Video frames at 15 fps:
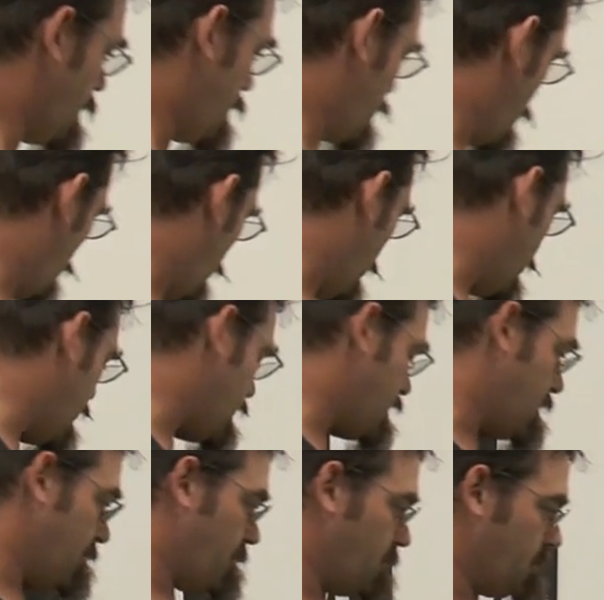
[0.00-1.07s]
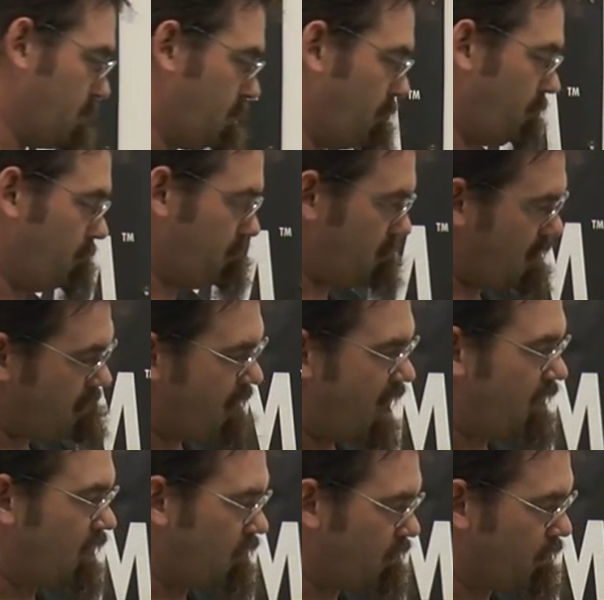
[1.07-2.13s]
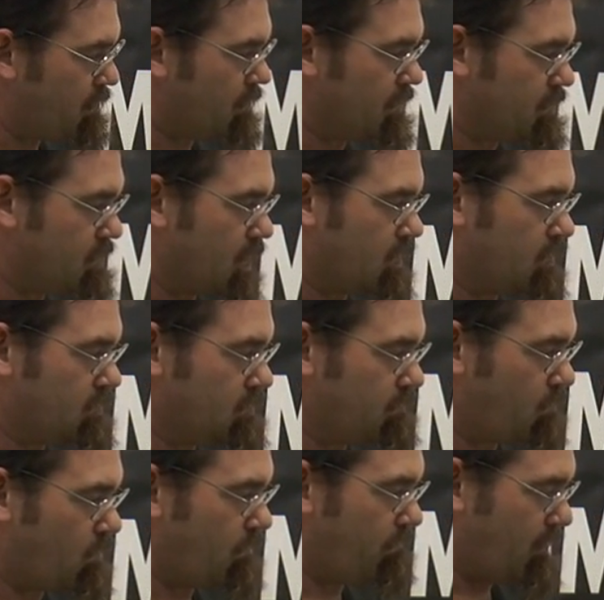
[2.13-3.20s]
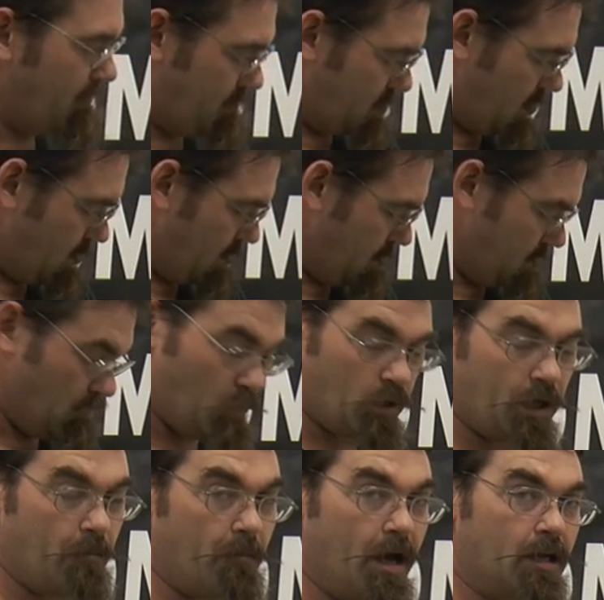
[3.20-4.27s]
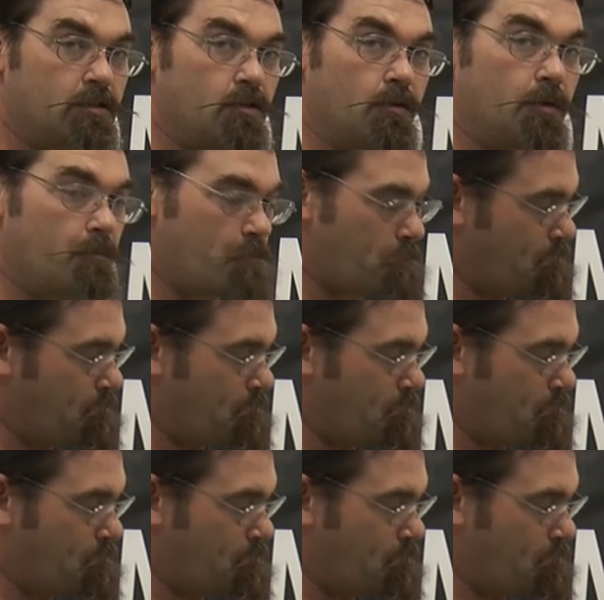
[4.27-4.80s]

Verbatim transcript: So we'll let that sit for just a few, about another 30 seconds, 45 seconds, and we'll come back to it.